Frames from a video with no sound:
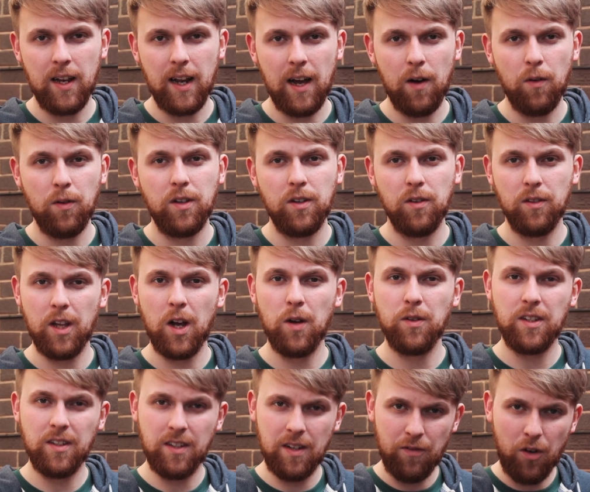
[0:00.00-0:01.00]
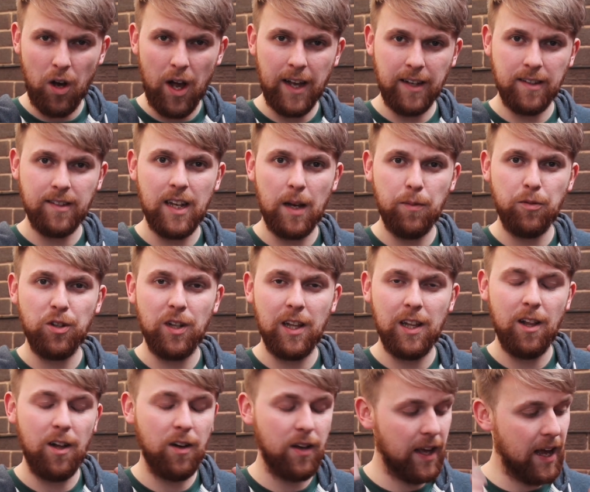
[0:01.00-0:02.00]
now, you'll notice I've got exceptionally
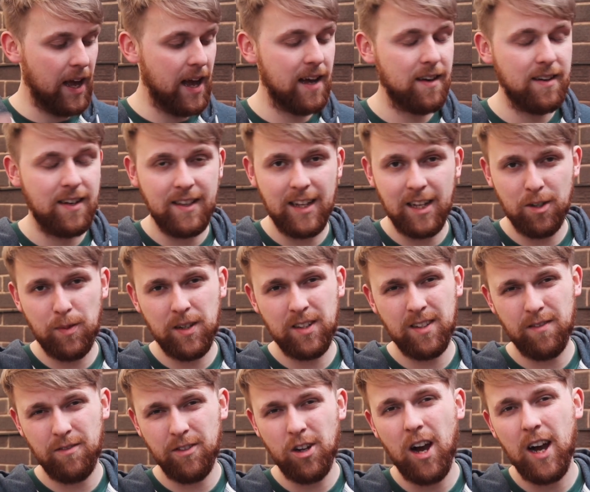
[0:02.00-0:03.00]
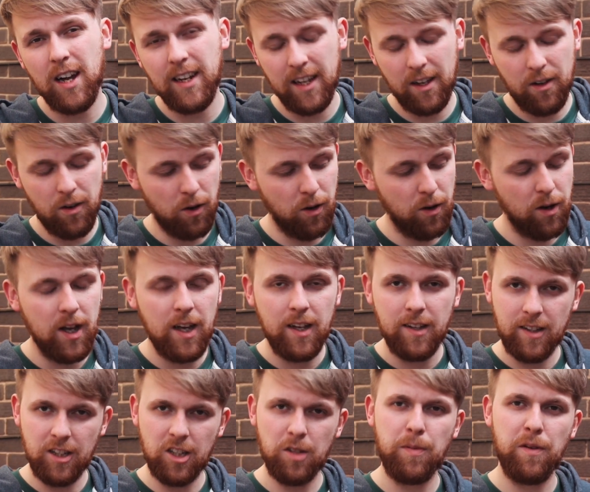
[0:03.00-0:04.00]
long hair, and that's because I've not had it cut
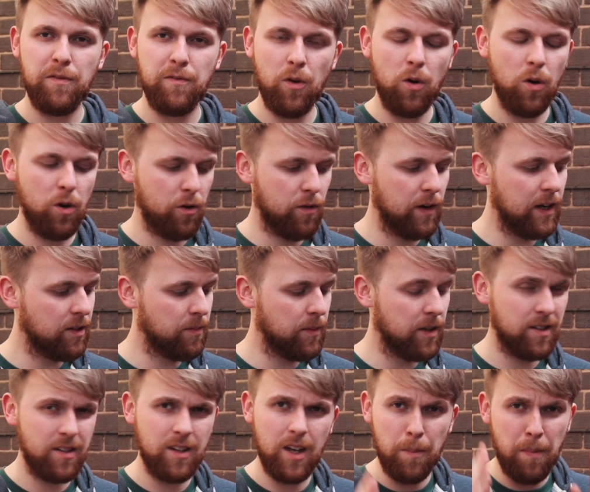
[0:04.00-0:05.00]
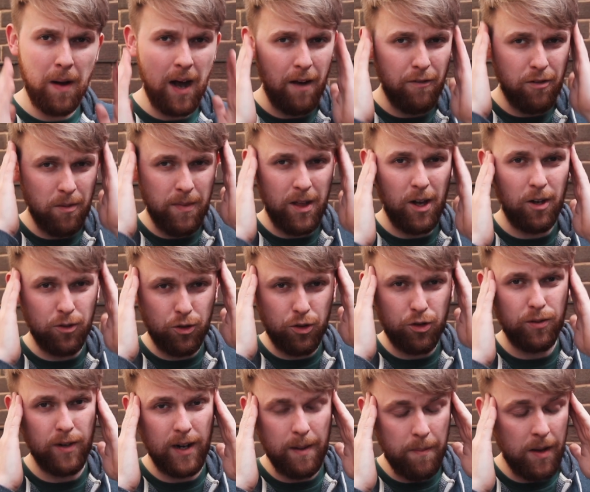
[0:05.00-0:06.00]
since before Christmas, apart from the odd
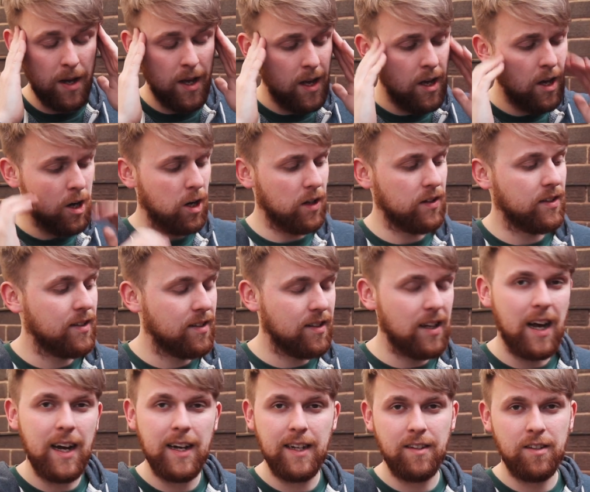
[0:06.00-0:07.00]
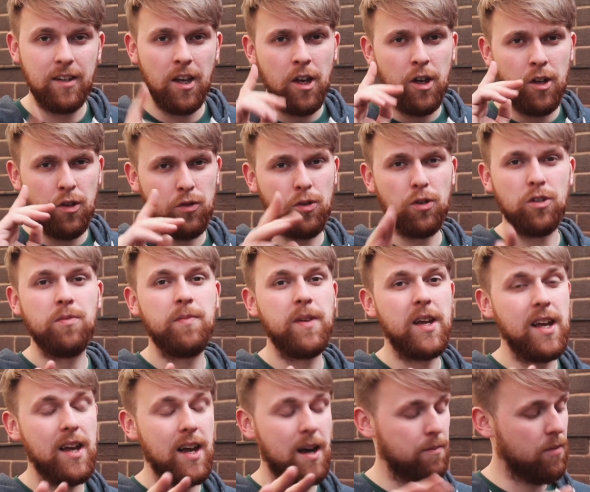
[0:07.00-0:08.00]
trim on the sides. Trust
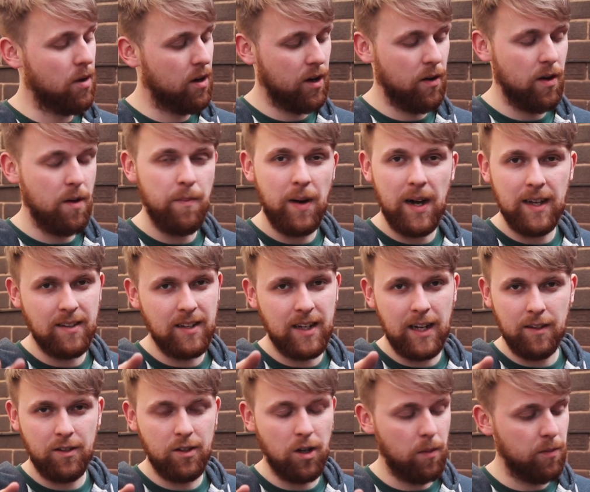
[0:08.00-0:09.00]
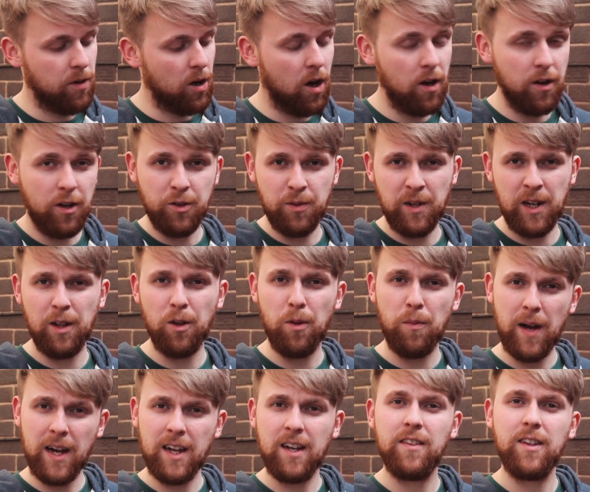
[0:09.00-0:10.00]
me, I'm not going back to that top knot, because when I look
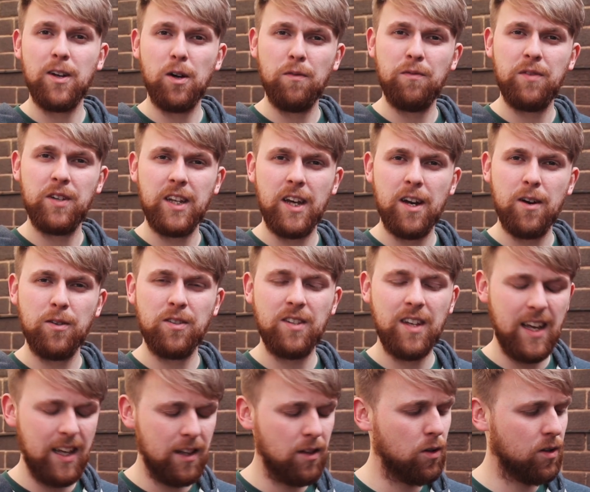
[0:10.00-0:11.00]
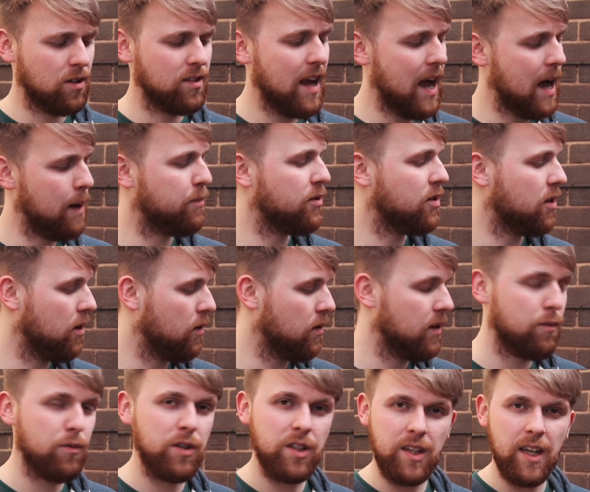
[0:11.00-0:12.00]
back at the old videos, it looks absolutely
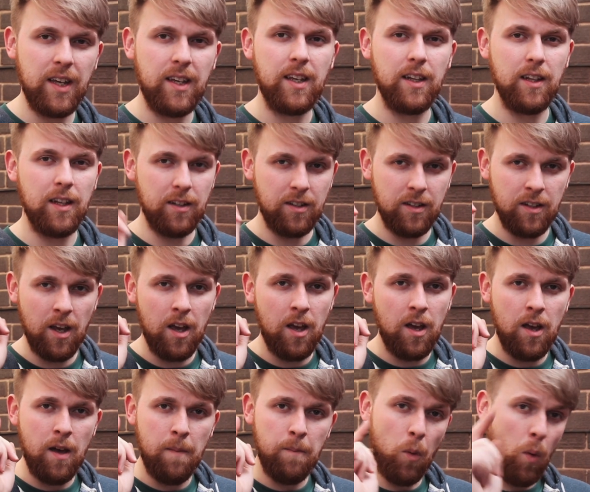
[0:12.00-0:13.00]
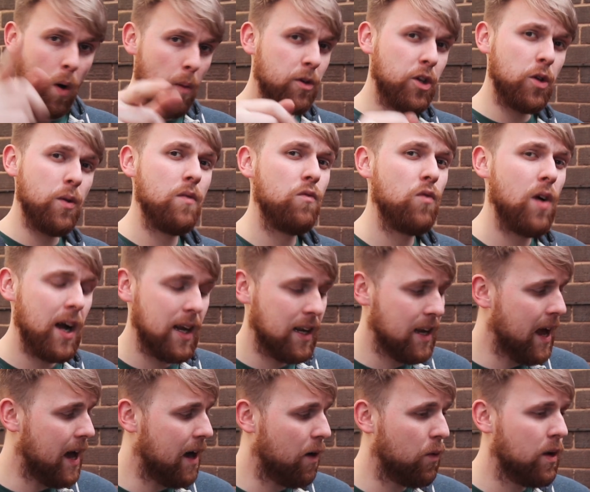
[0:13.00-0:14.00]
ridiculous. But what we're doing right
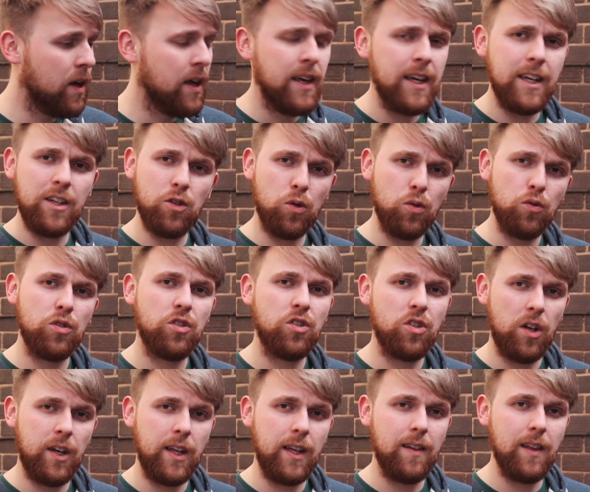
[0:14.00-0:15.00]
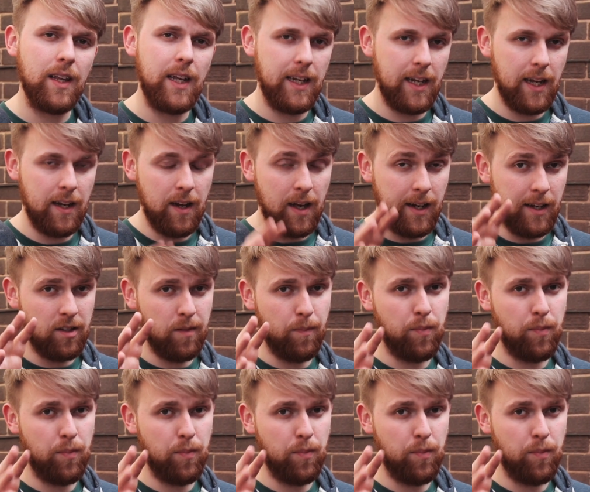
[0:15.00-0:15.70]
now is ultrasonic cleaning, and it's a